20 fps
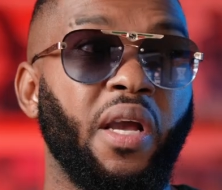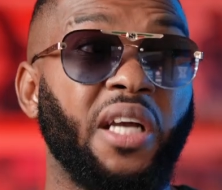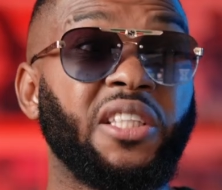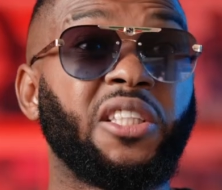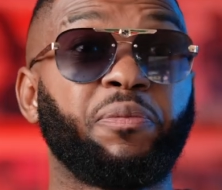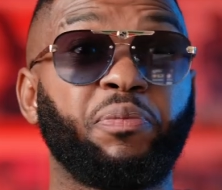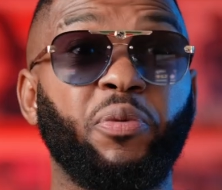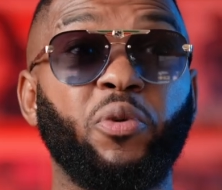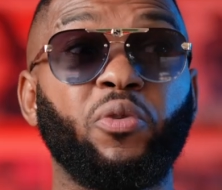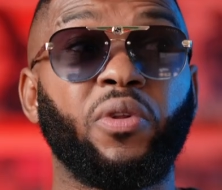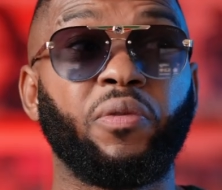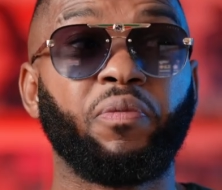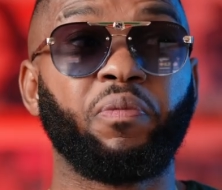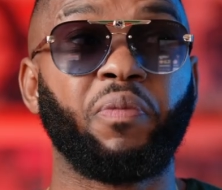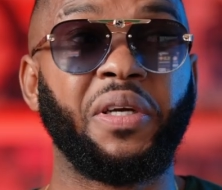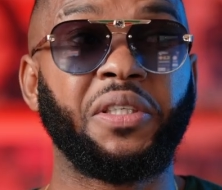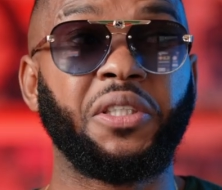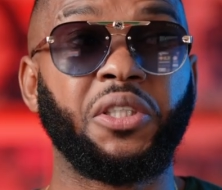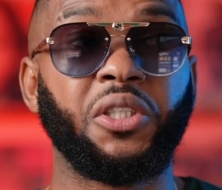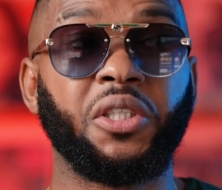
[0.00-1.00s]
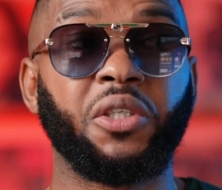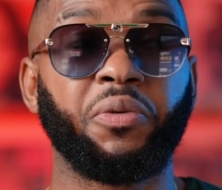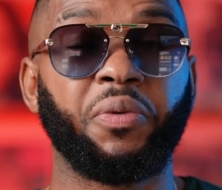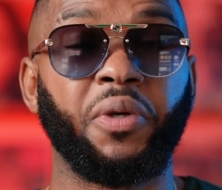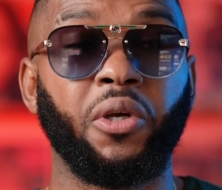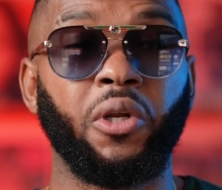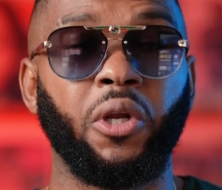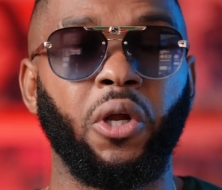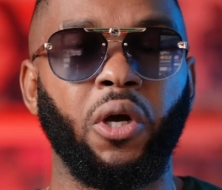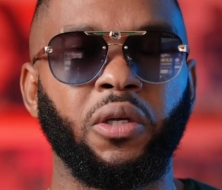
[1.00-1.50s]
It's improved my DJ
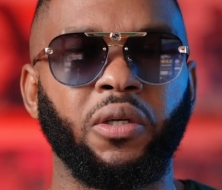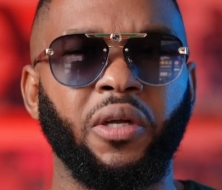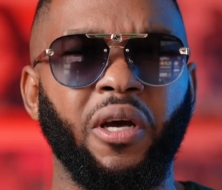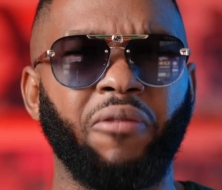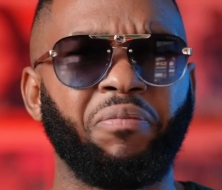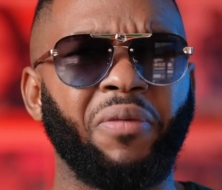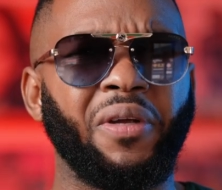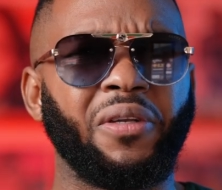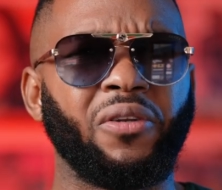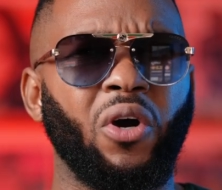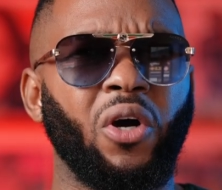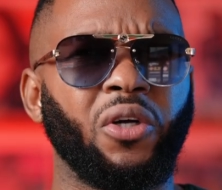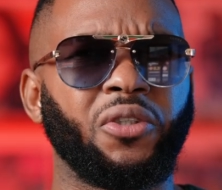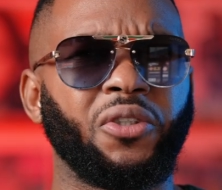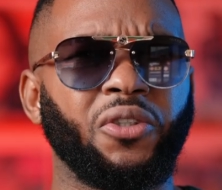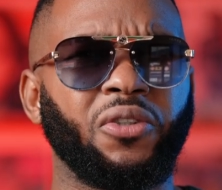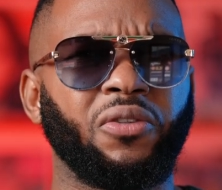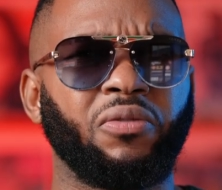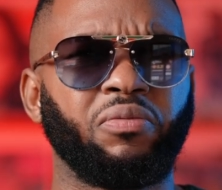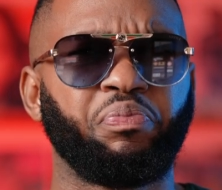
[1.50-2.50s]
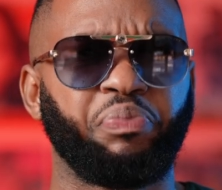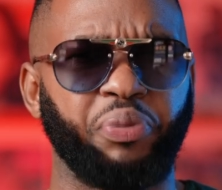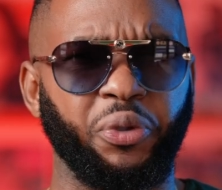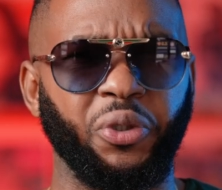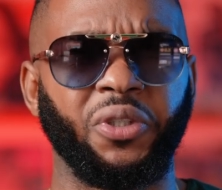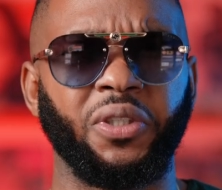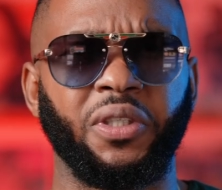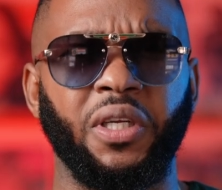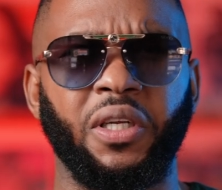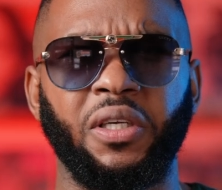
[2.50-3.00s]
career a lot. I've met artists
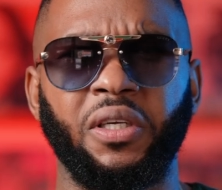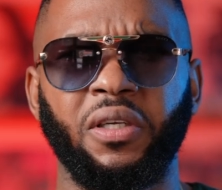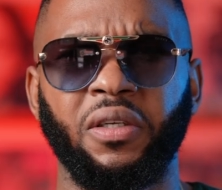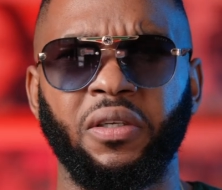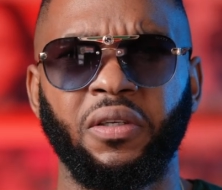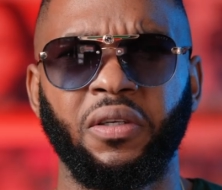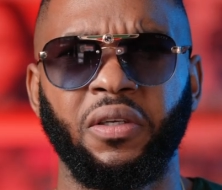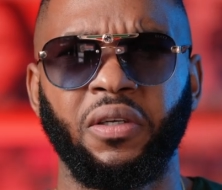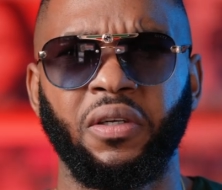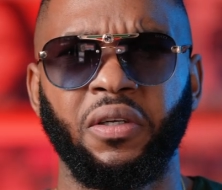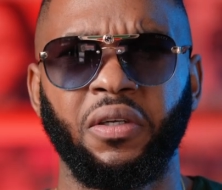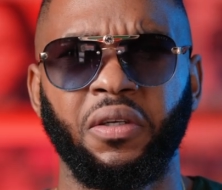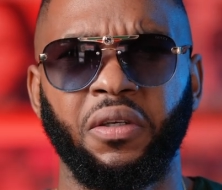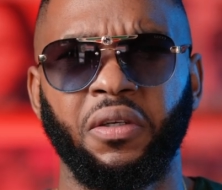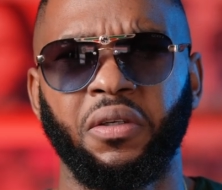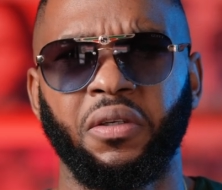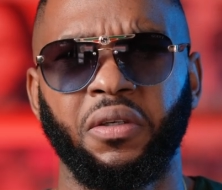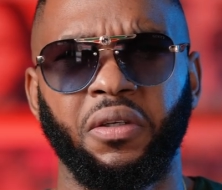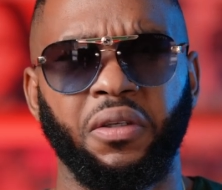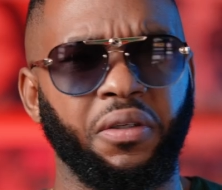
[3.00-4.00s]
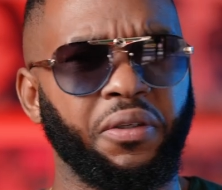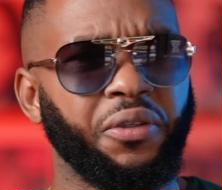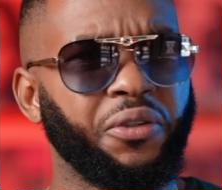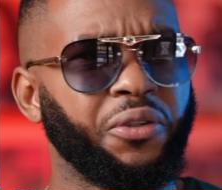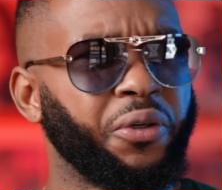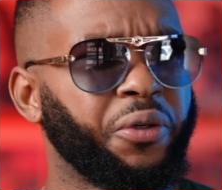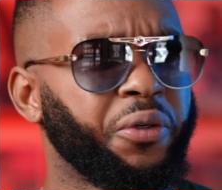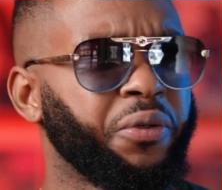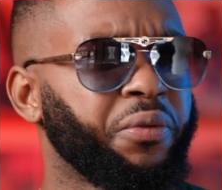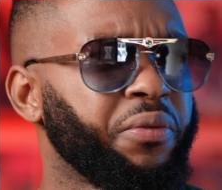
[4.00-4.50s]
personally.
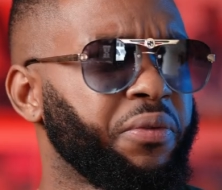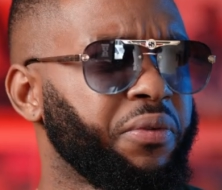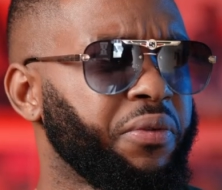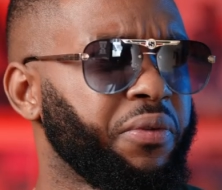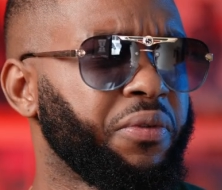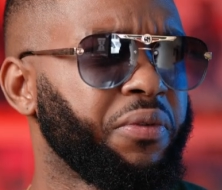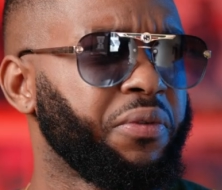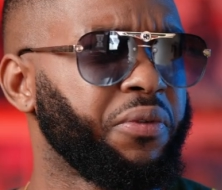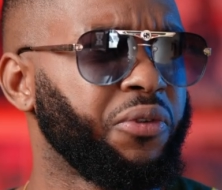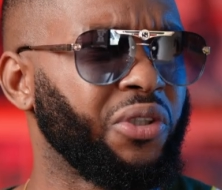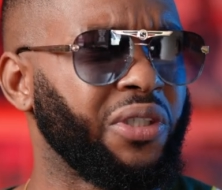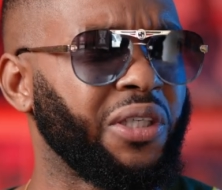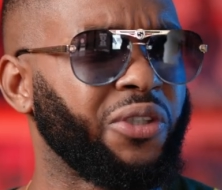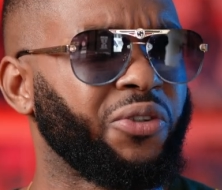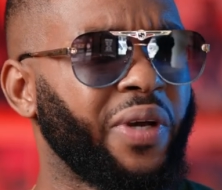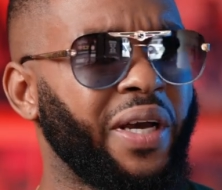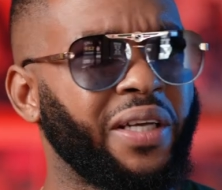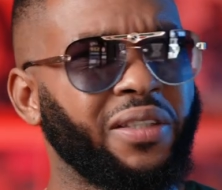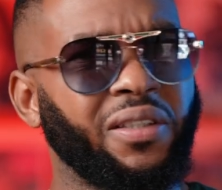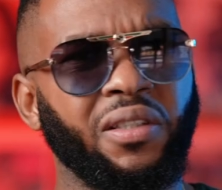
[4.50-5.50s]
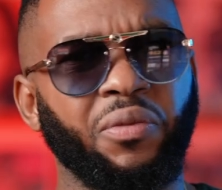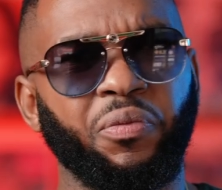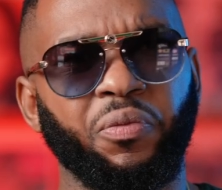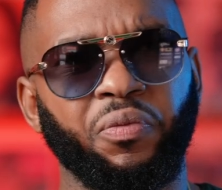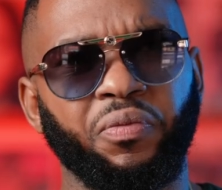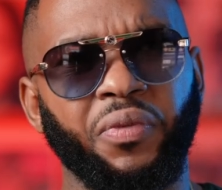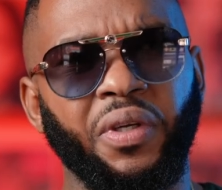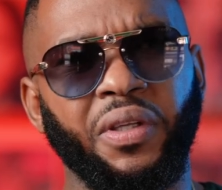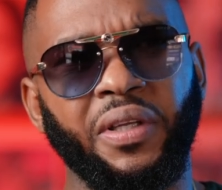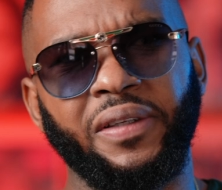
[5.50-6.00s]
You know, you get to ask
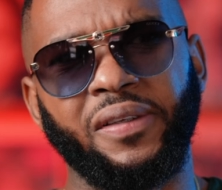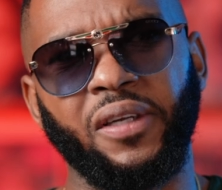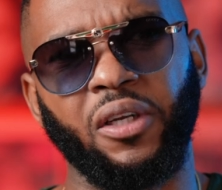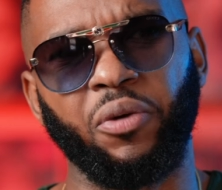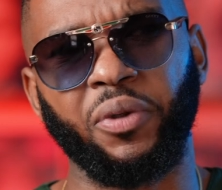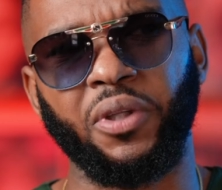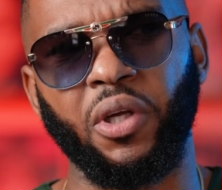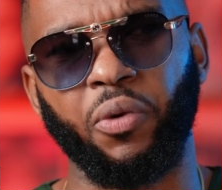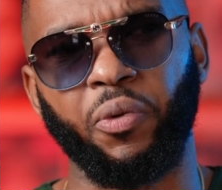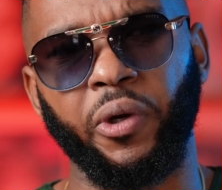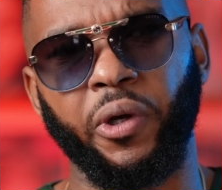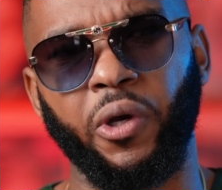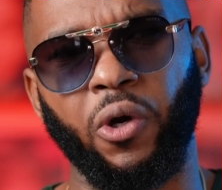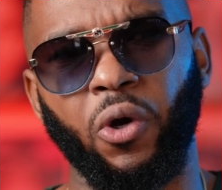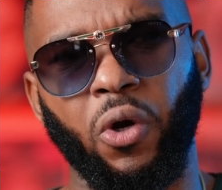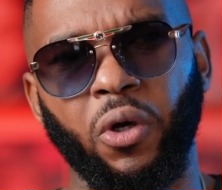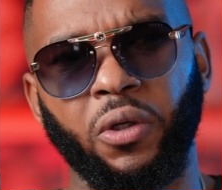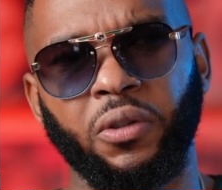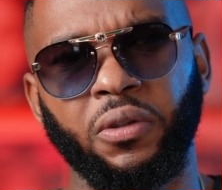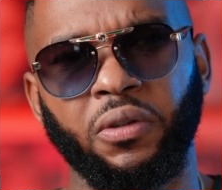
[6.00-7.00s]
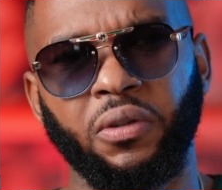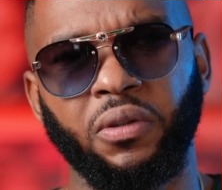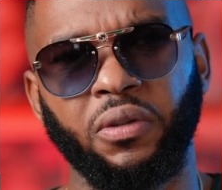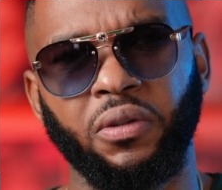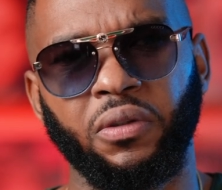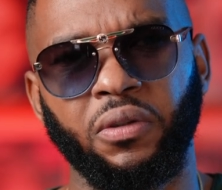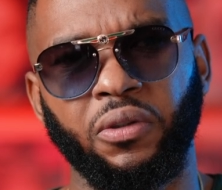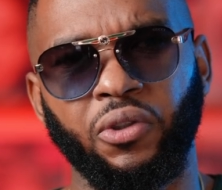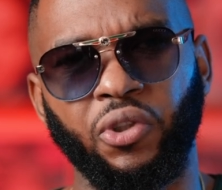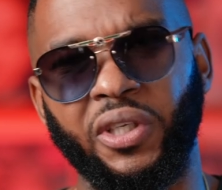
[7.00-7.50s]
them and they tell you what they're working on.
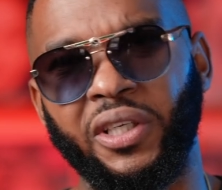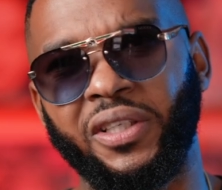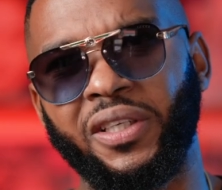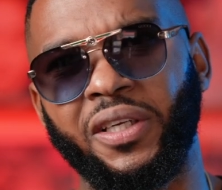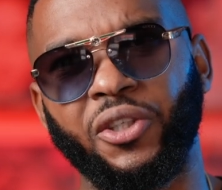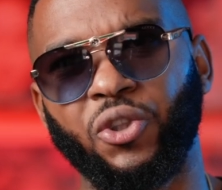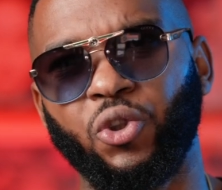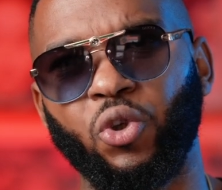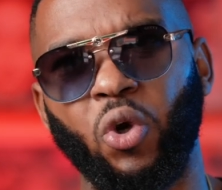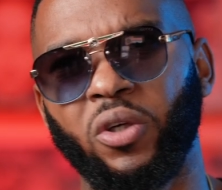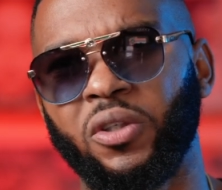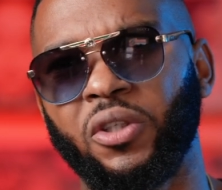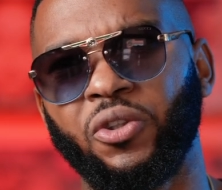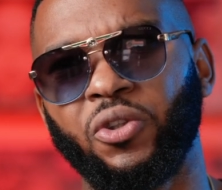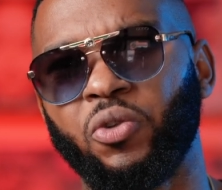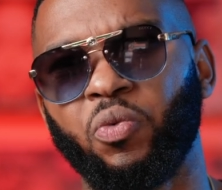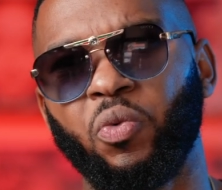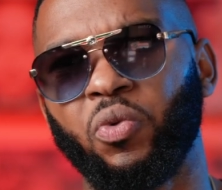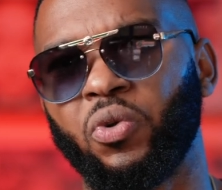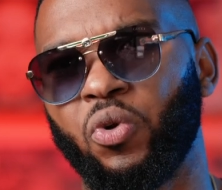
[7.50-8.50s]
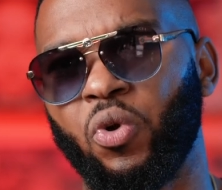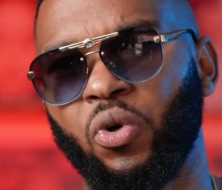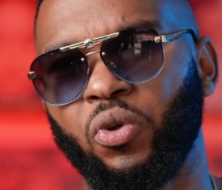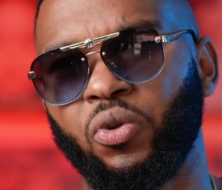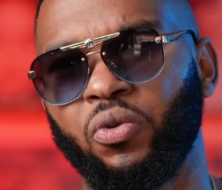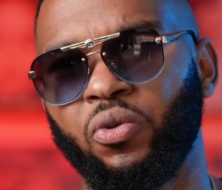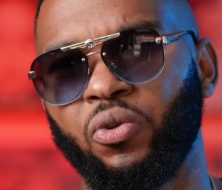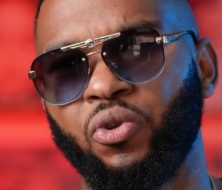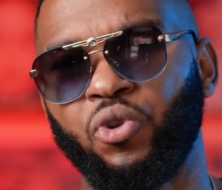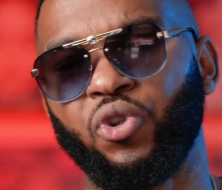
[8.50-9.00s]
You get to hear songs that you're not
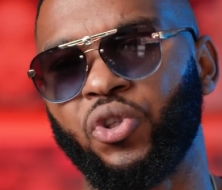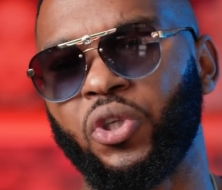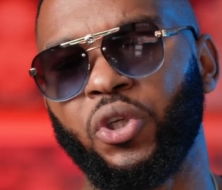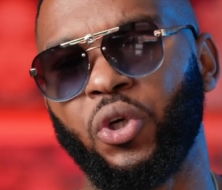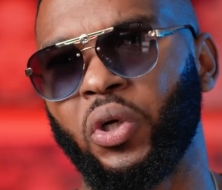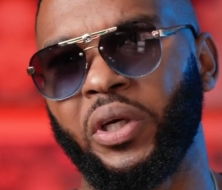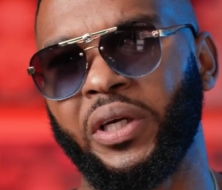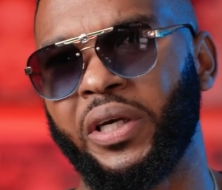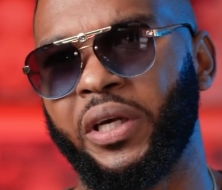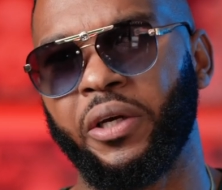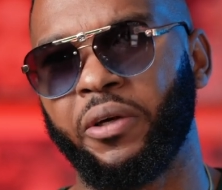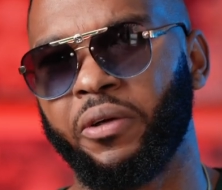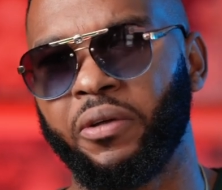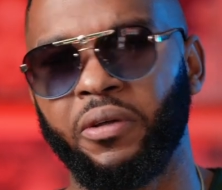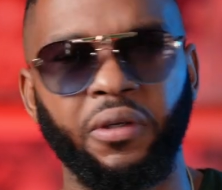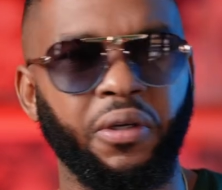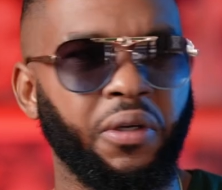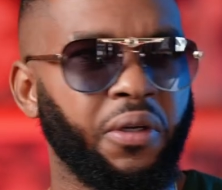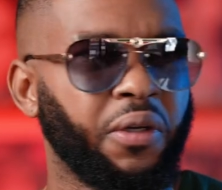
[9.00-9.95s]
usually going to hear.